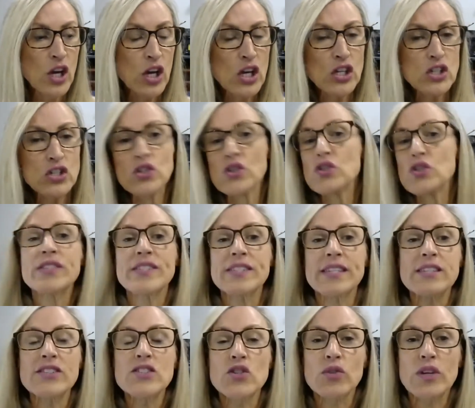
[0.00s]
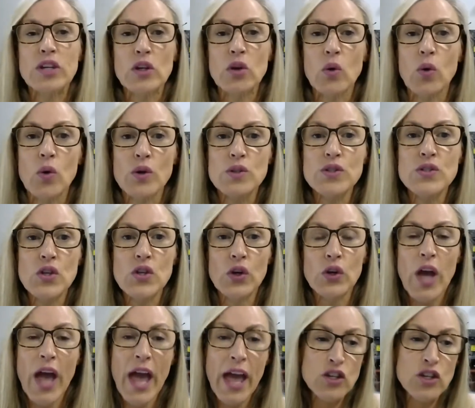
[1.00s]
two sister-in-laws,
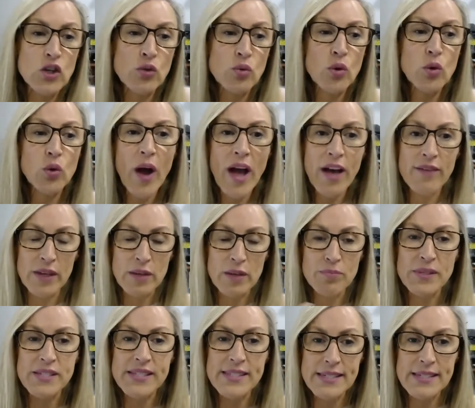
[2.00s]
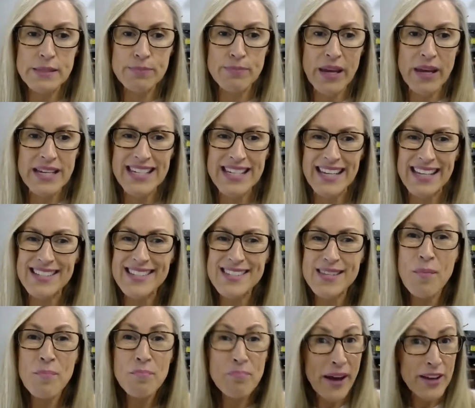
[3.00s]
and you're all having business meetings,
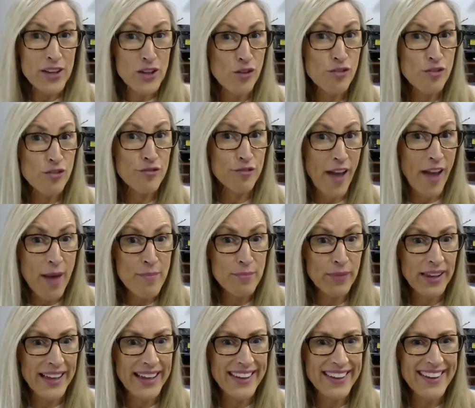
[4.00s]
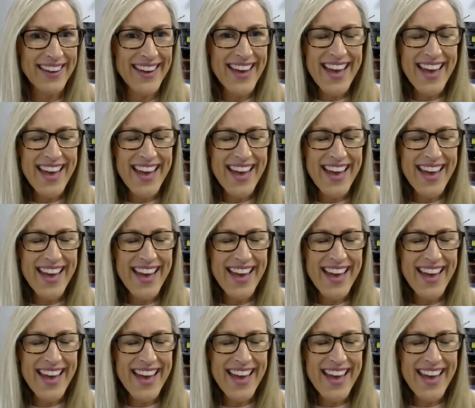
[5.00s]
but you're family.